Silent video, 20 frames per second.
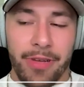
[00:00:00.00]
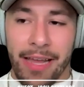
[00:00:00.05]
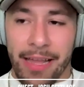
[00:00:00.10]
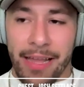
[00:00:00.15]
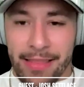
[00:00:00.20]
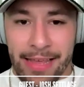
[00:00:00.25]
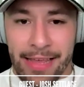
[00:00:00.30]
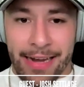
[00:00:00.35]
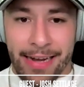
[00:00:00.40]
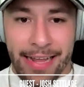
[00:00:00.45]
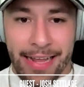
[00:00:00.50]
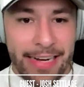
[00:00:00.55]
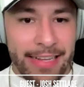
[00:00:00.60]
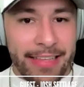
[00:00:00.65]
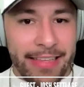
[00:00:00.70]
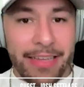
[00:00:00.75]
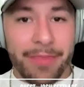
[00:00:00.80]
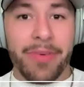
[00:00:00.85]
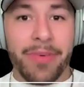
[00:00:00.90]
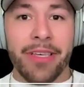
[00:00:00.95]
And then
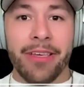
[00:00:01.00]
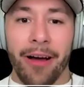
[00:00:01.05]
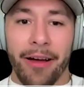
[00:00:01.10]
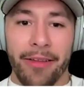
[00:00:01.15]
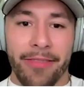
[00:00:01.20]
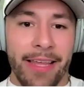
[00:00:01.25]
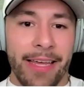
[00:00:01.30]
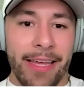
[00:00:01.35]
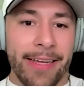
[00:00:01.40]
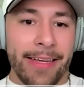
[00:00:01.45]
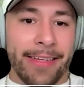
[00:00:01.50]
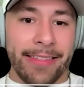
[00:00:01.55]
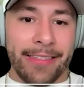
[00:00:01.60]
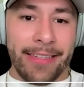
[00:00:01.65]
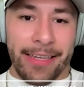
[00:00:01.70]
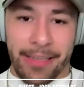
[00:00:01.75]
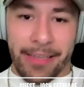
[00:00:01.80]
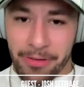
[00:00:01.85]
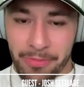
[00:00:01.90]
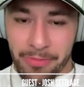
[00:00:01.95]
anything beyond that is
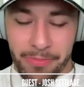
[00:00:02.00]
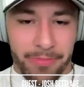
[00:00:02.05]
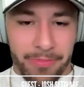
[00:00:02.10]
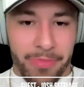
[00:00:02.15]
like you're